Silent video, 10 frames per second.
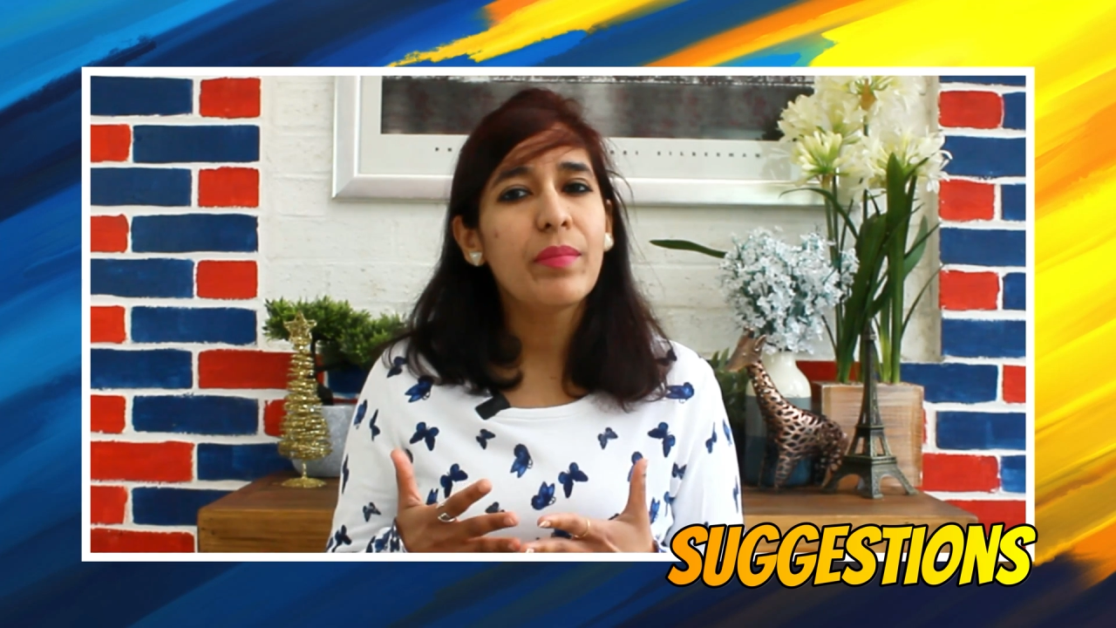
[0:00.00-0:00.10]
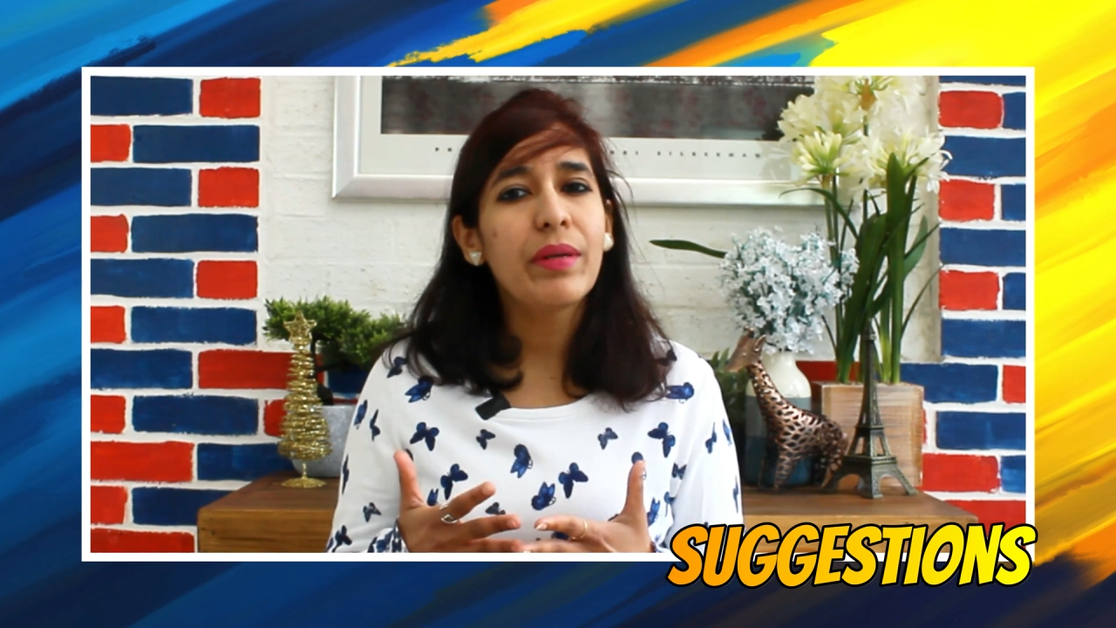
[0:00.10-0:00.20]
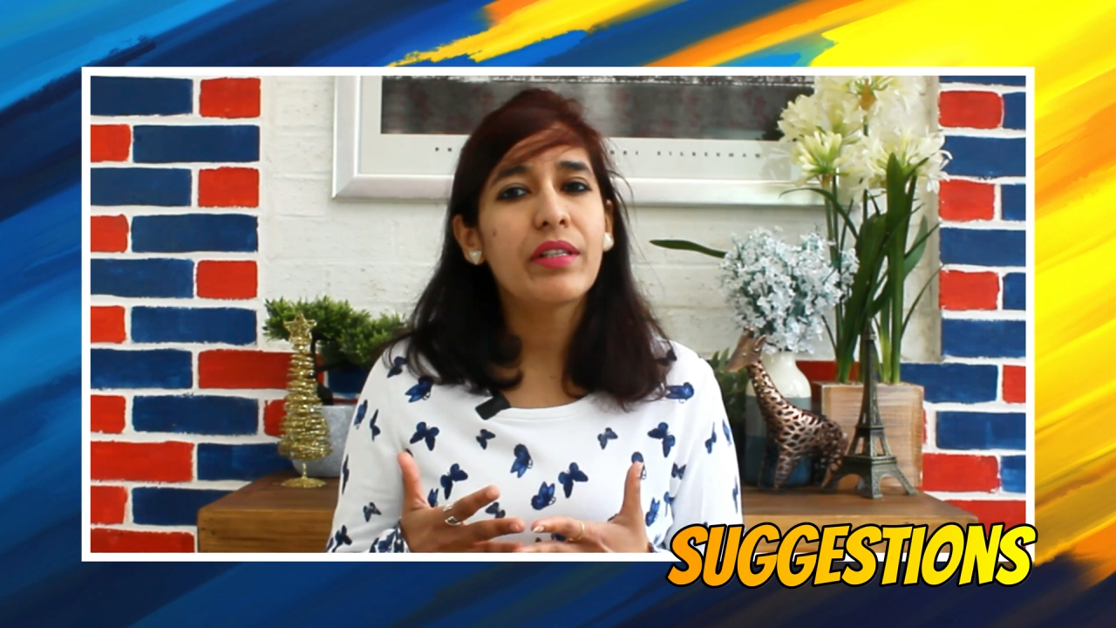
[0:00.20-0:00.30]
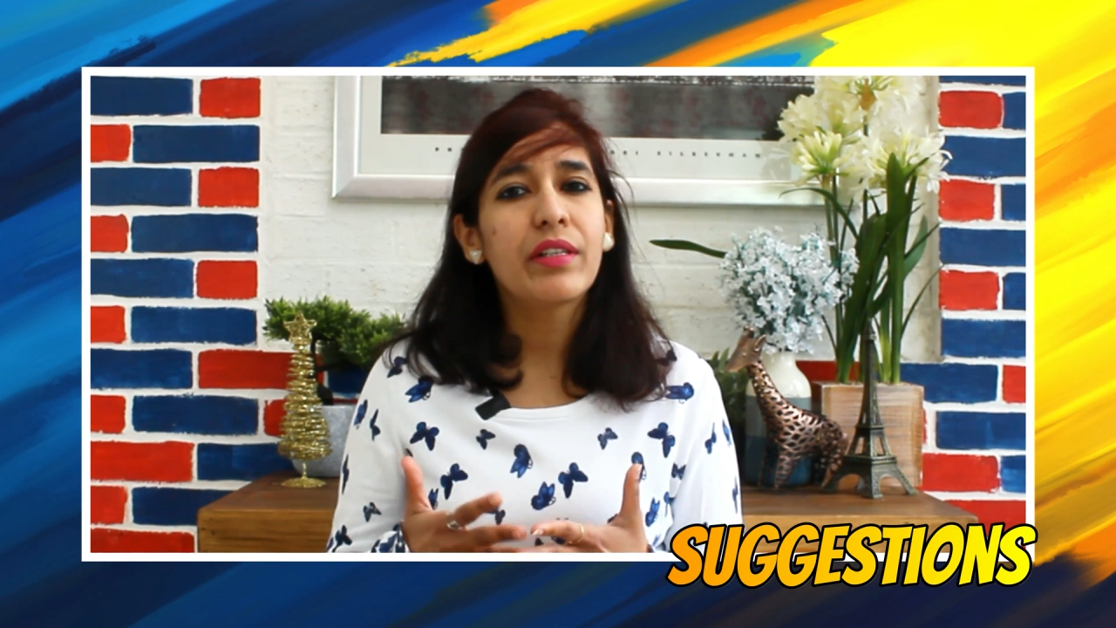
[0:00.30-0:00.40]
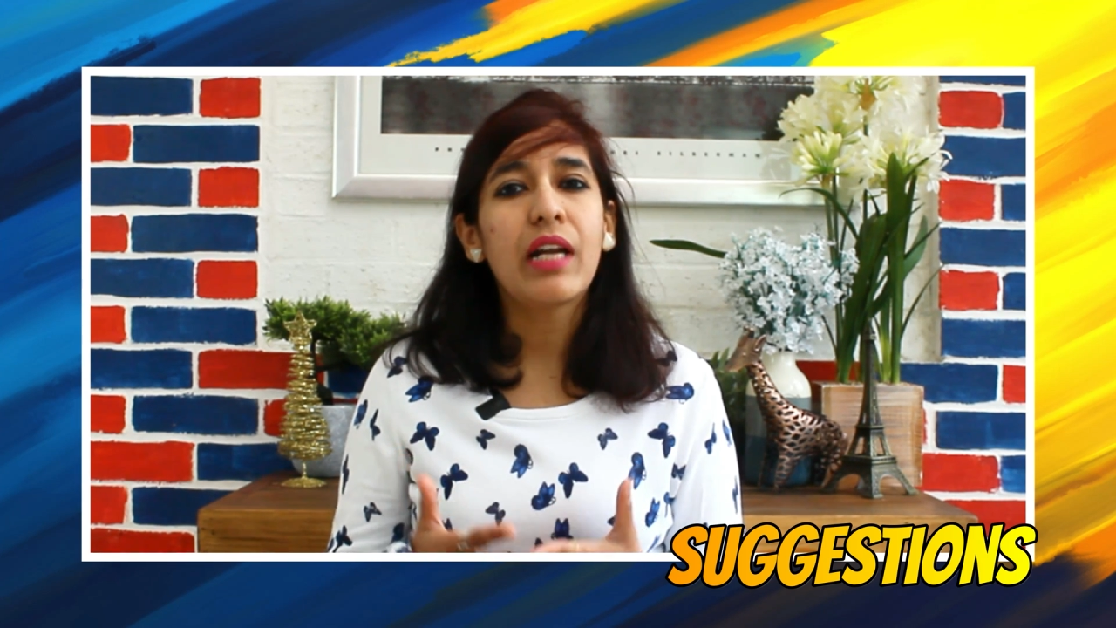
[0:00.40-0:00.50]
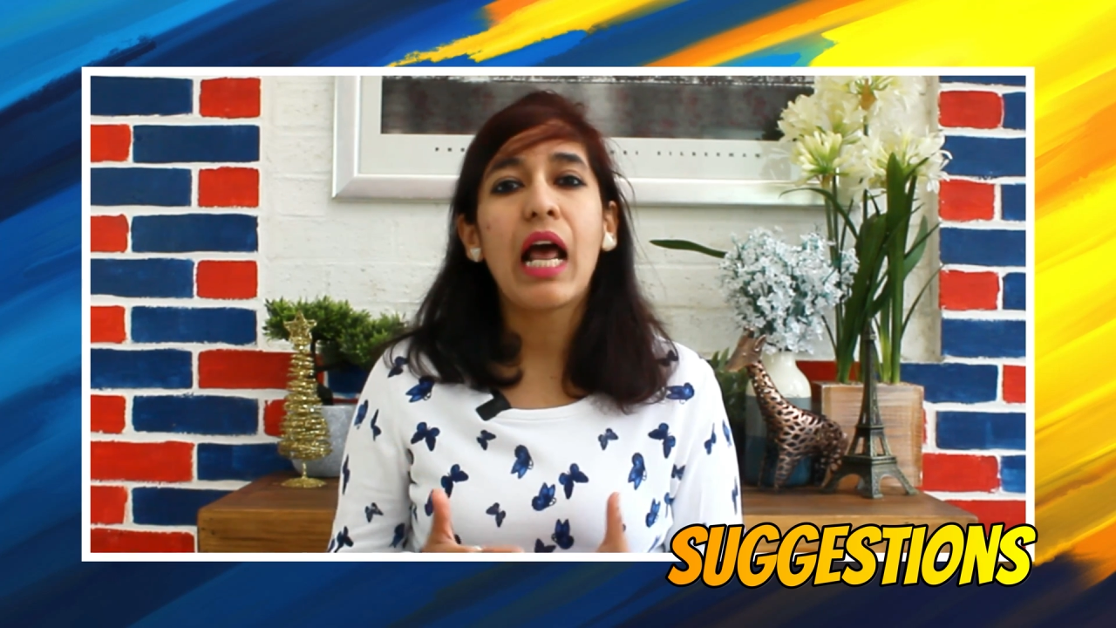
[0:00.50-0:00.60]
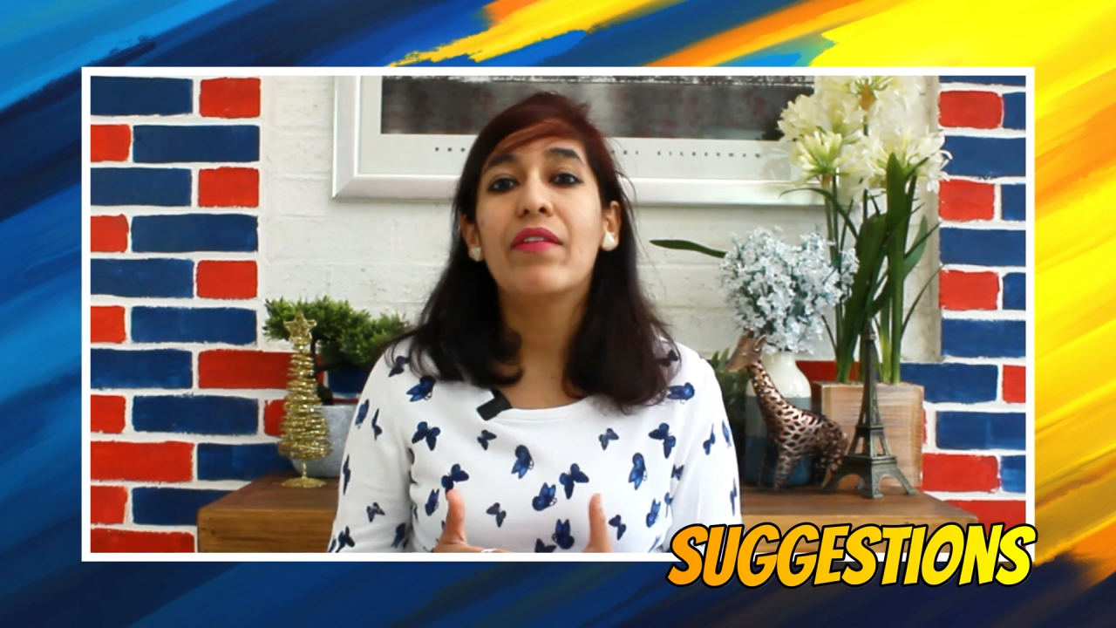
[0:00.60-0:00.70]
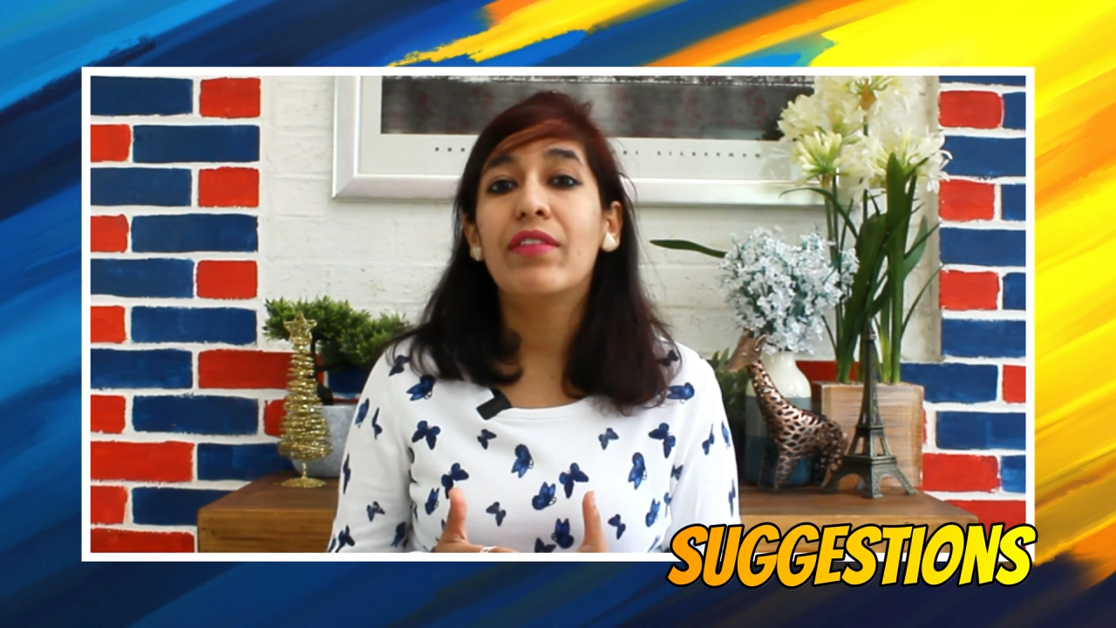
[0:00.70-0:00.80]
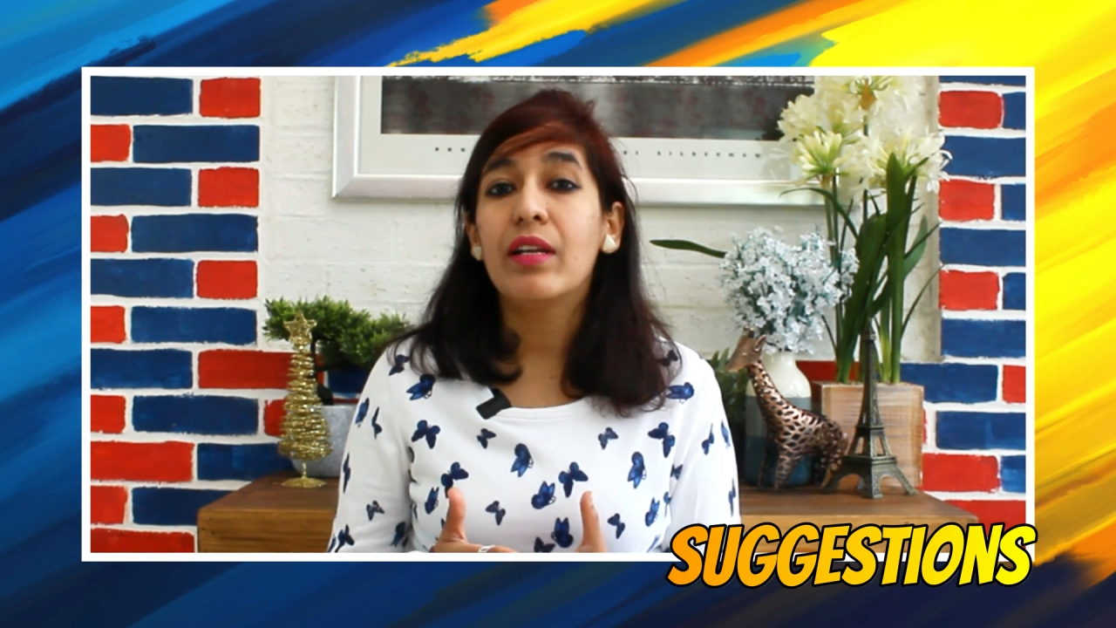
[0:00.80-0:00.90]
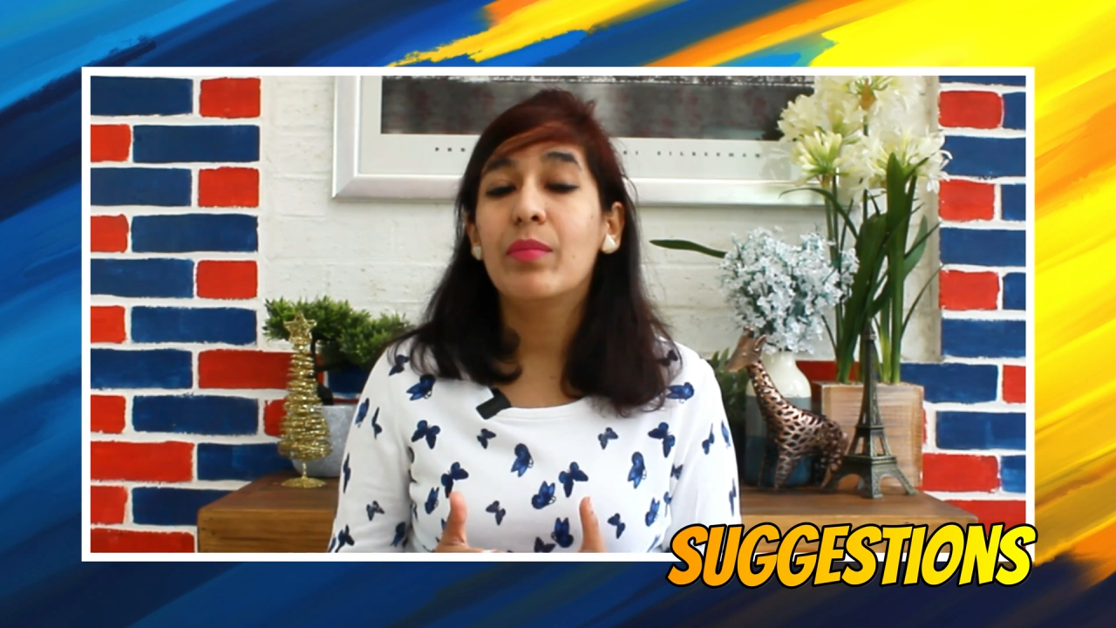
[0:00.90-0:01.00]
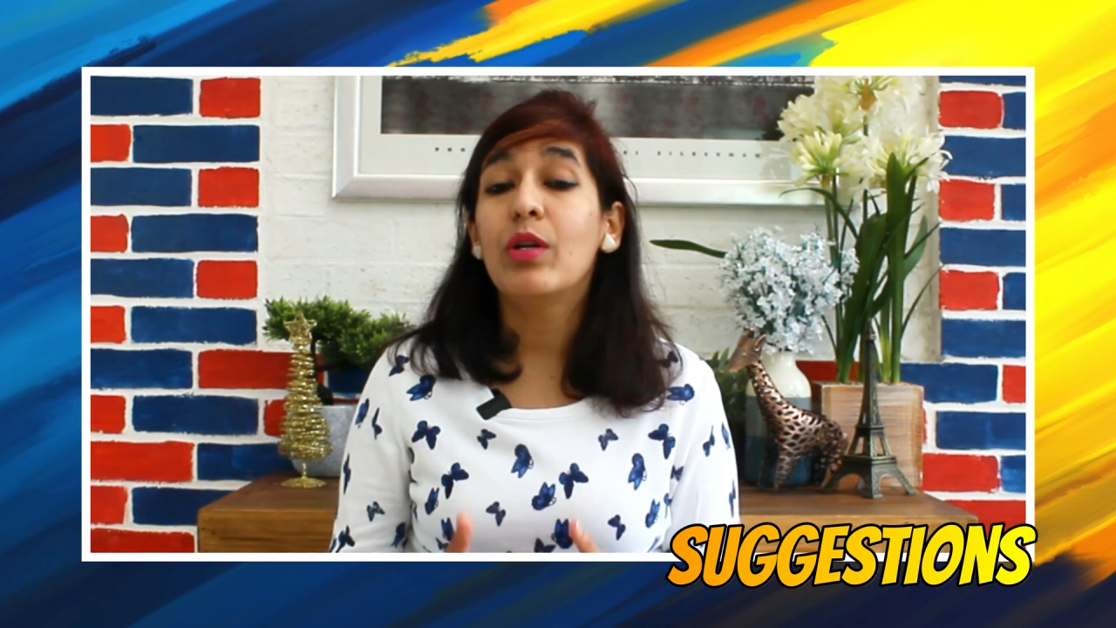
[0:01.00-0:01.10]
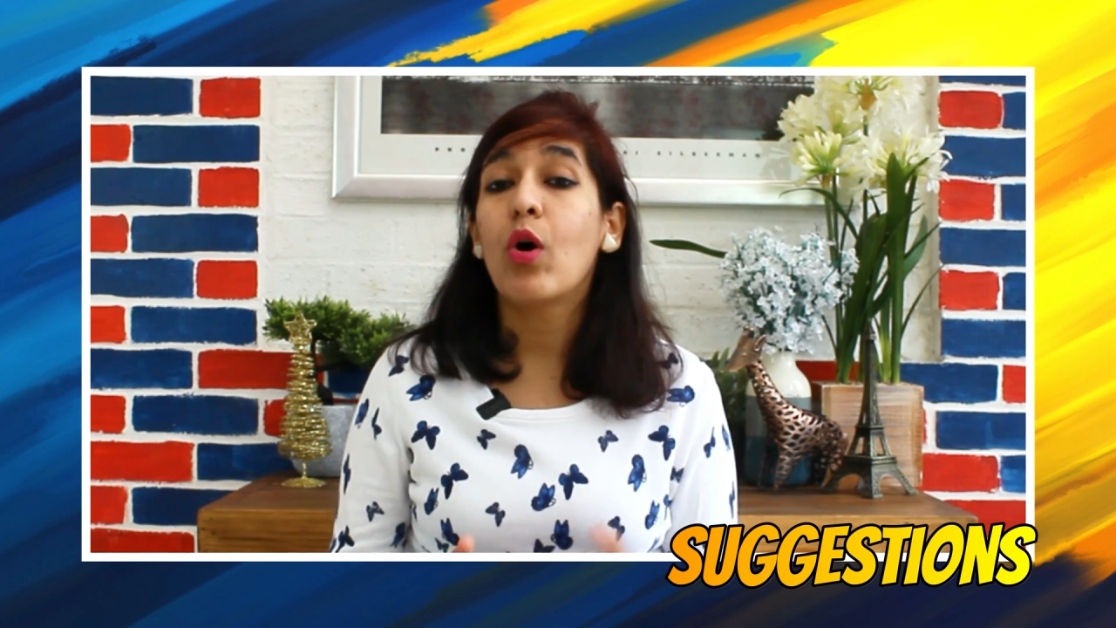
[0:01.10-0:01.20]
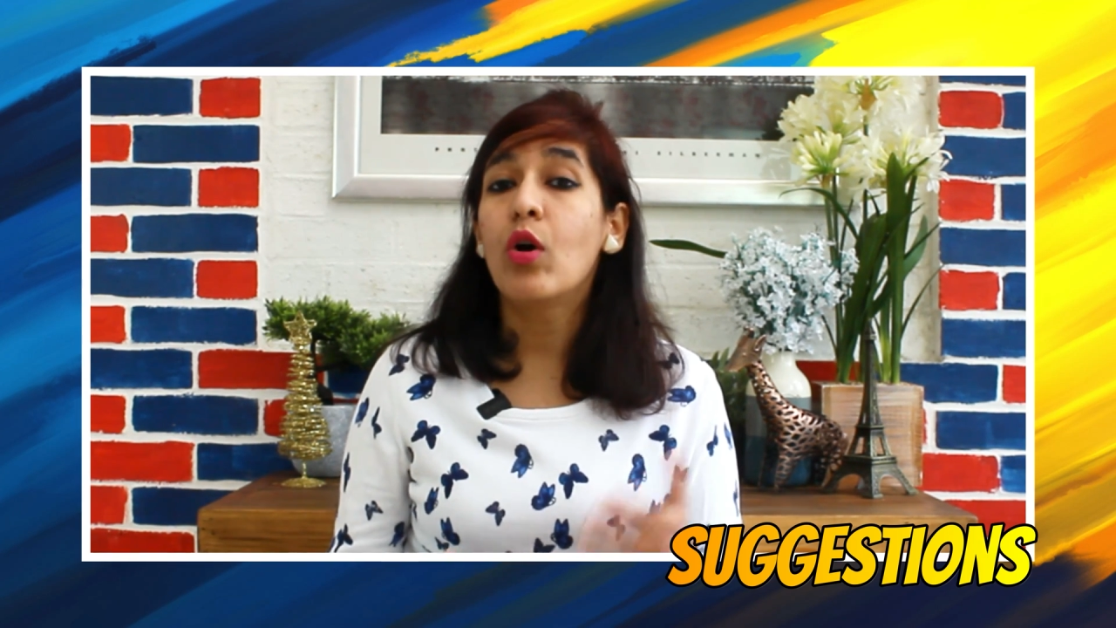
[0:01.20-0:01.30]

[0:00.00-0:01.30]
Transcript: material available